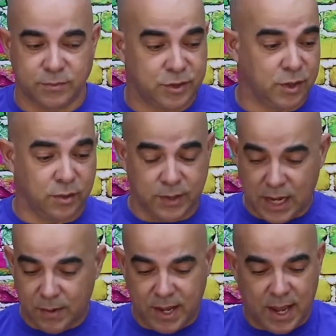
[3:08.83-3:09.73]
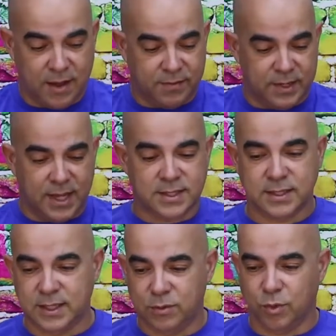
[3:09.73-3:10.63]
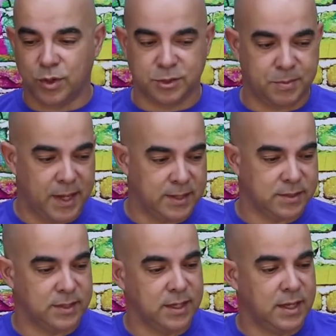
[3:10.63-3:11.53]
So now I have a nice clean workspace